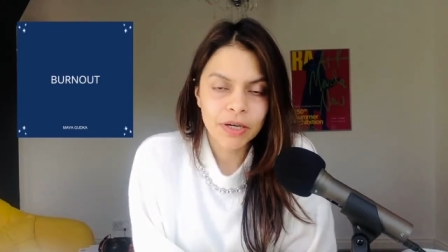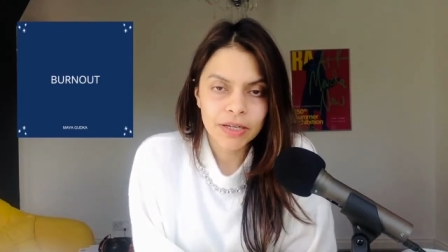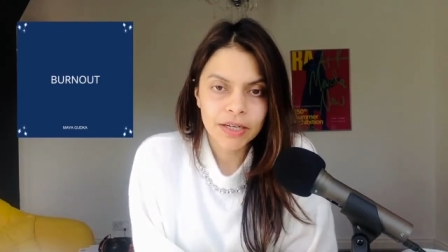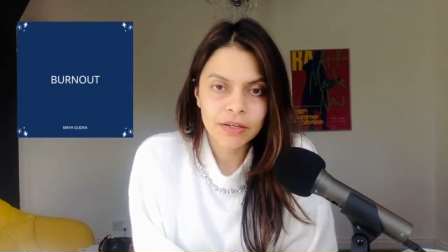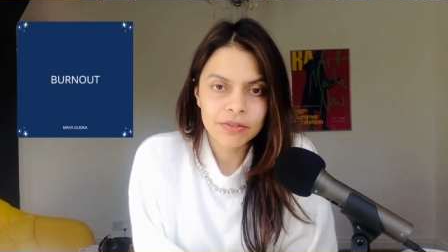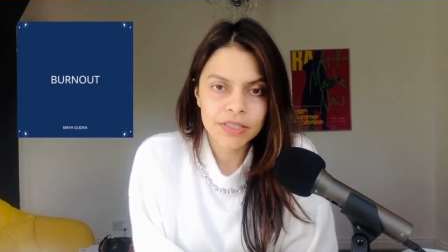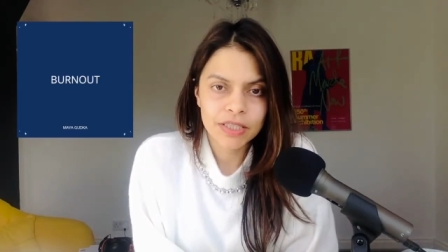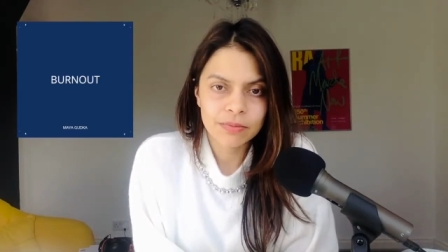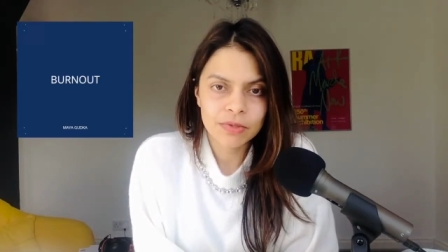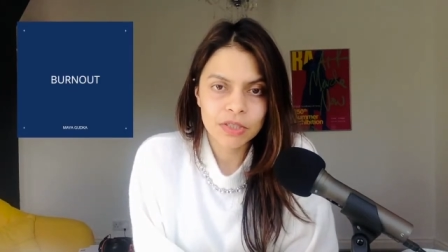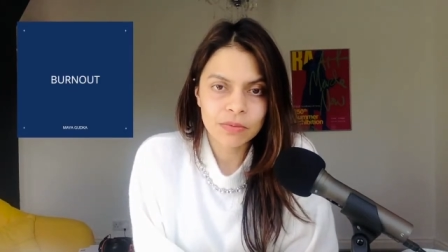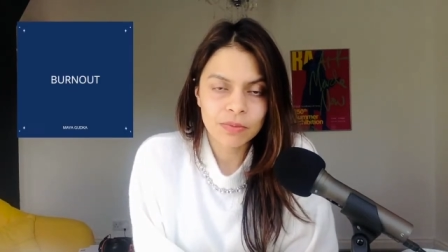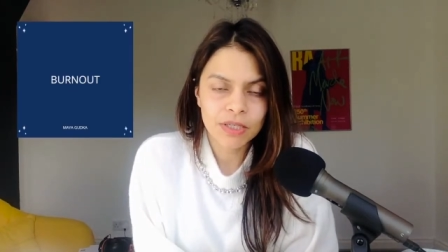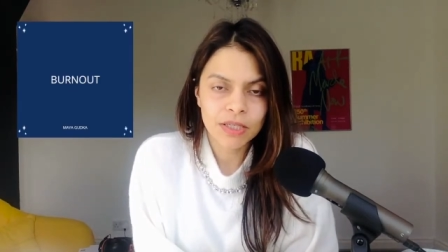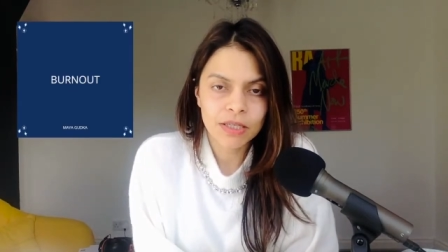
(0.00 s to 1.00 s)
Burnout seems
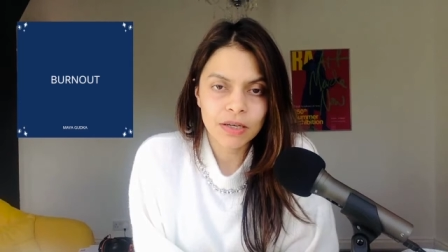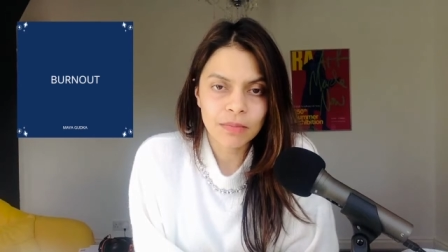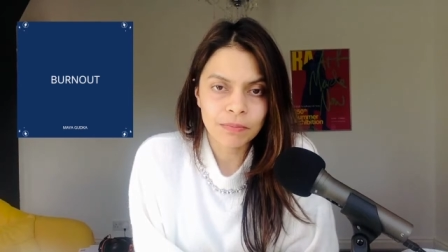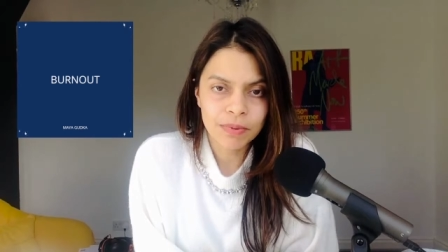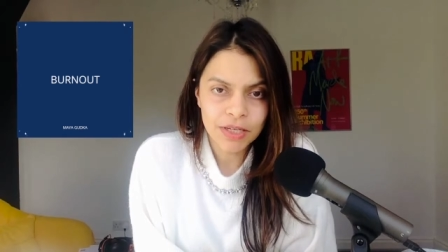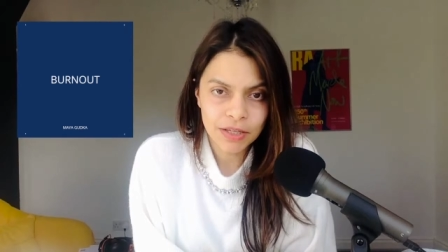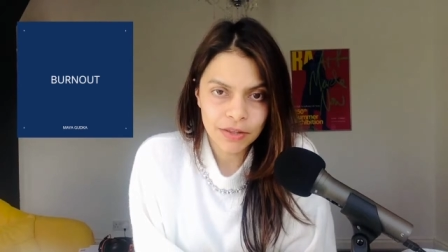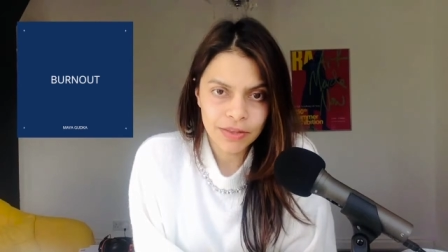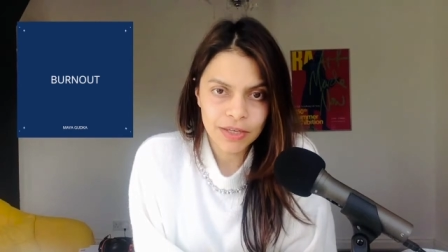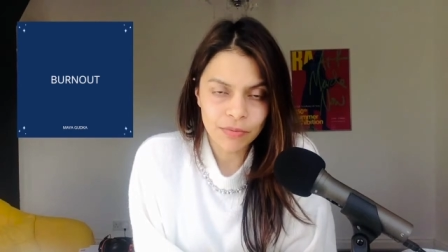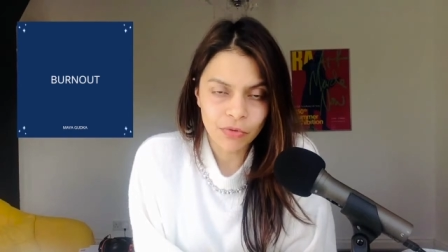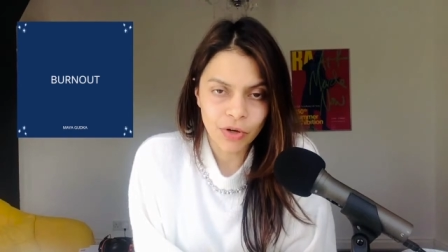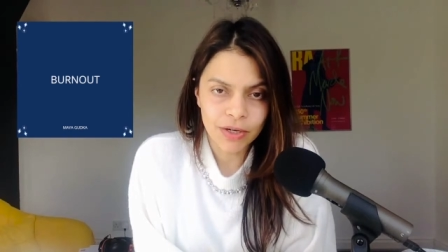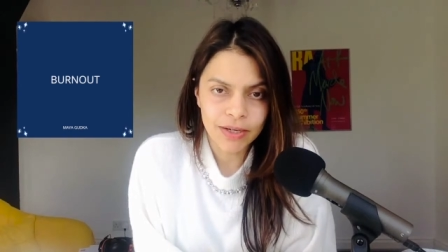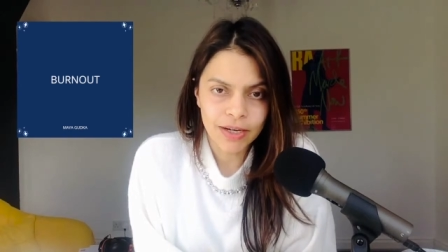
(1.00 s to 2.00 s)
to be a big
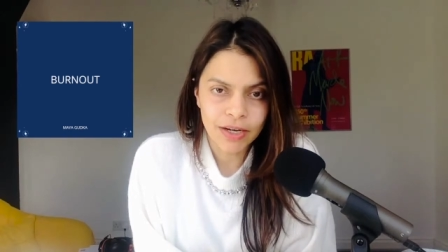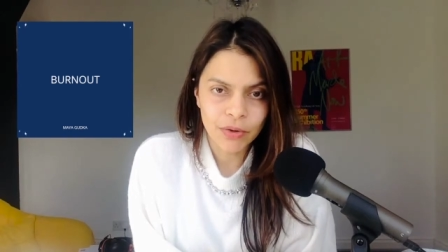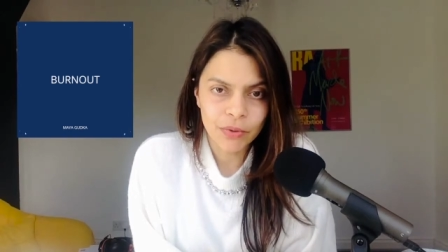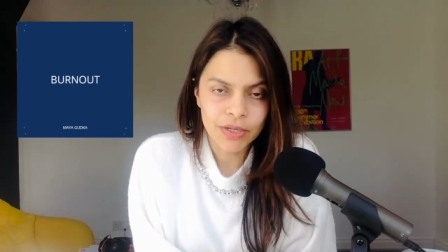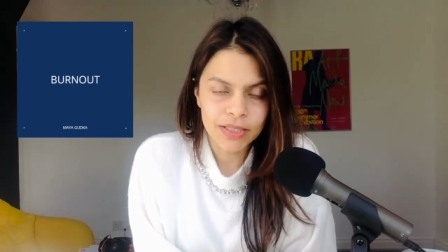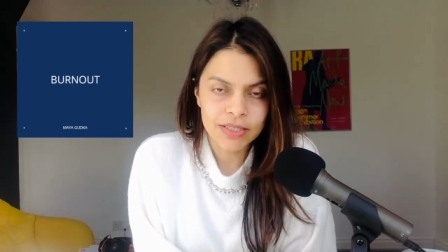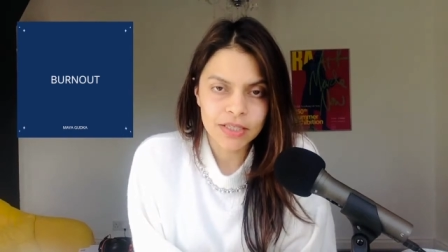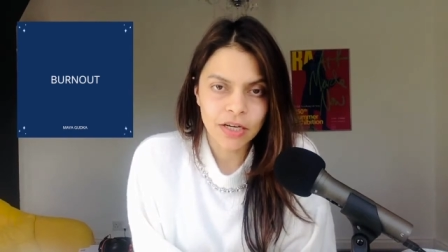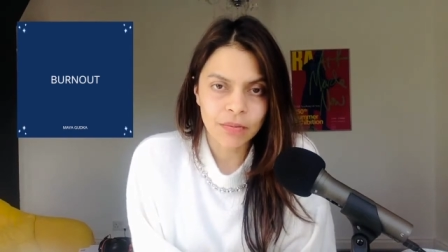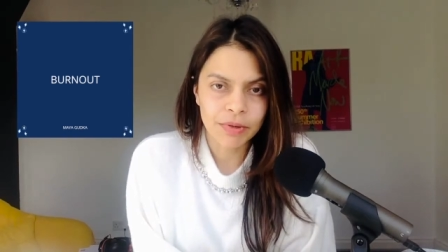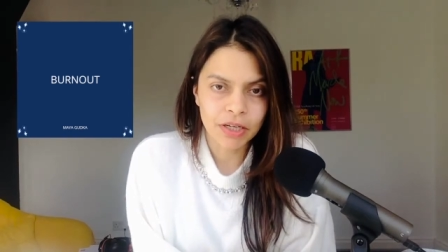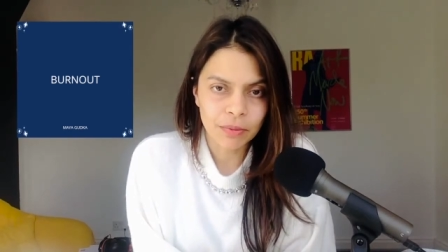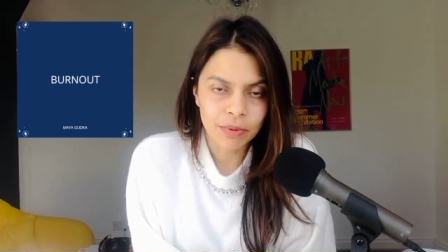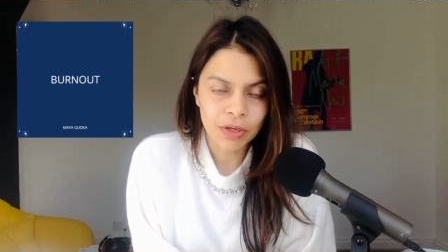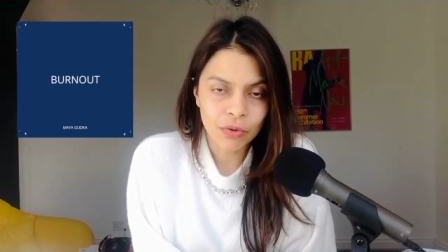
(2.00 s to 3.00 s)
theme right now. It's
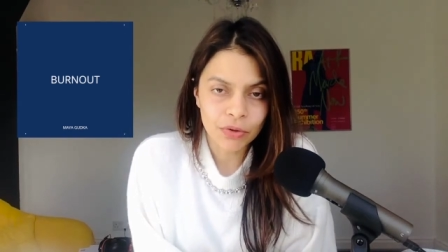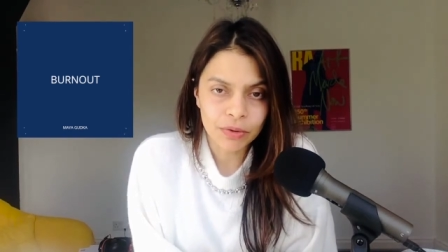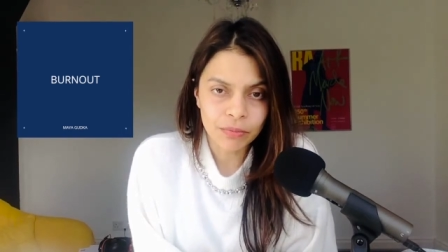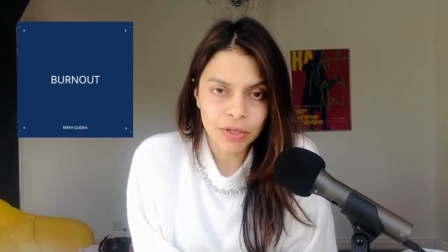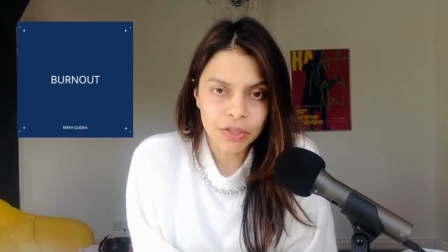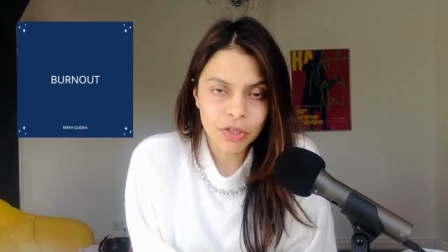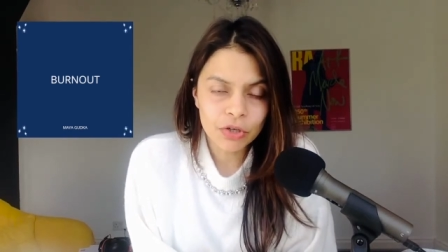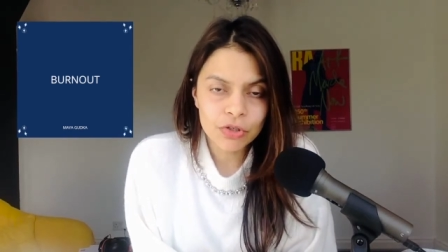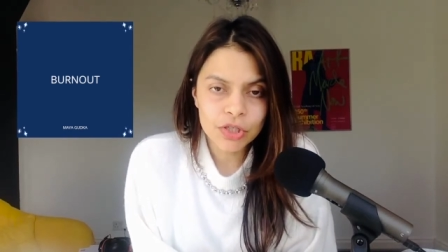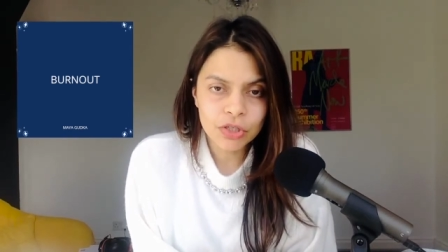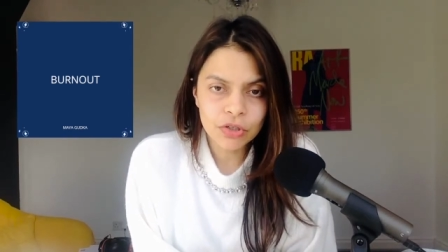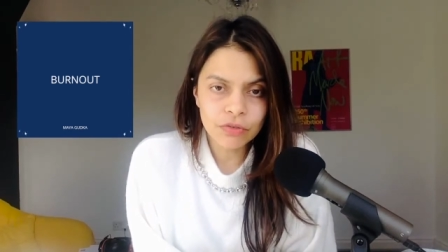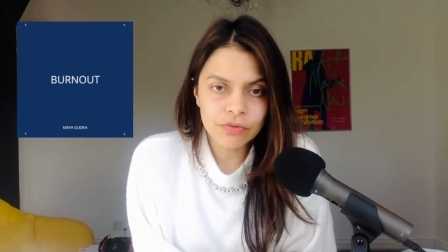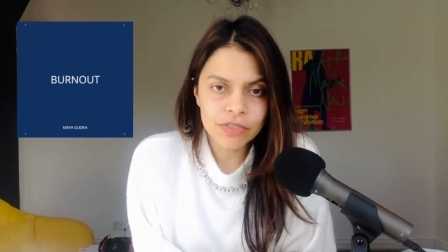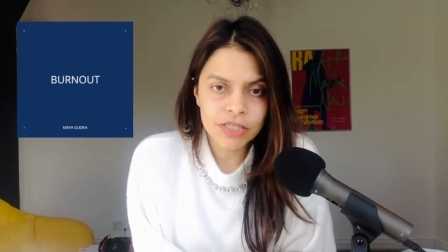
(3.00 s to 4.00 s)
coming up a lot in my coaching
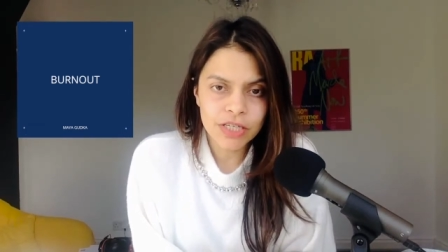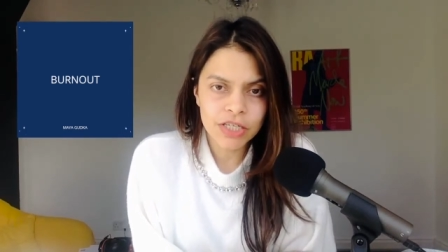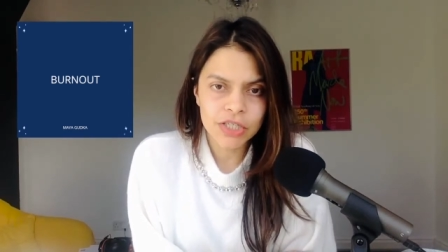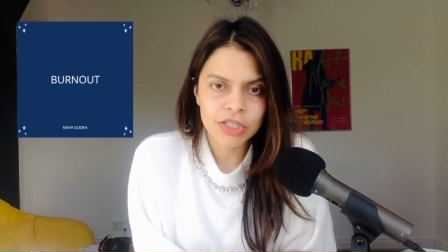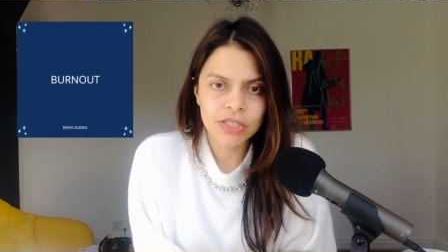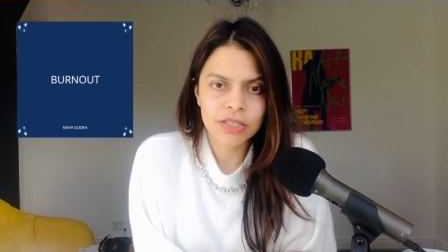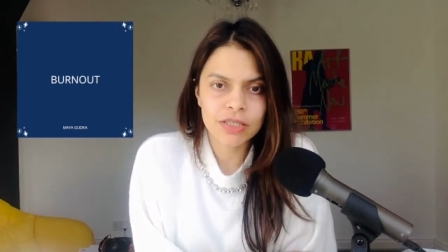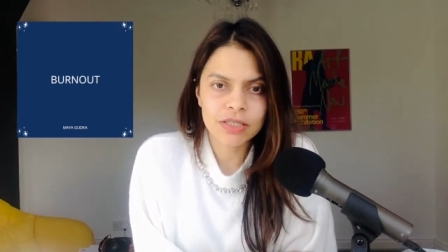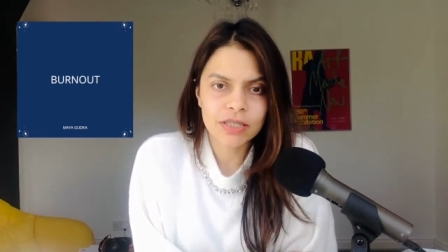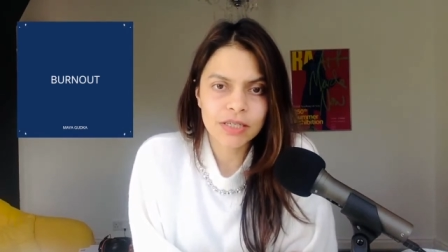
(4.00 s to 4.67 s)
conversations.